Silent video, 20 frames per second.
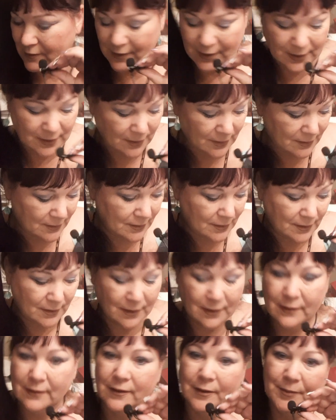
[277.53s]
and
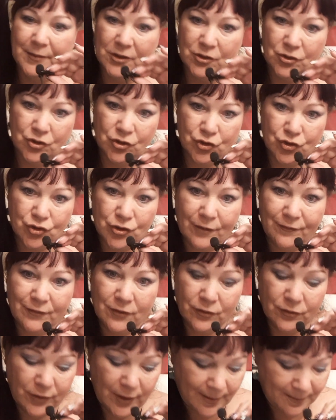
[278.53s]
let me just
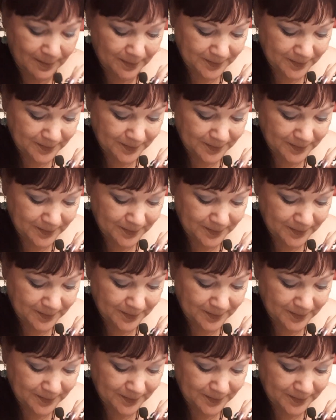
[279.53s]
shuffle them.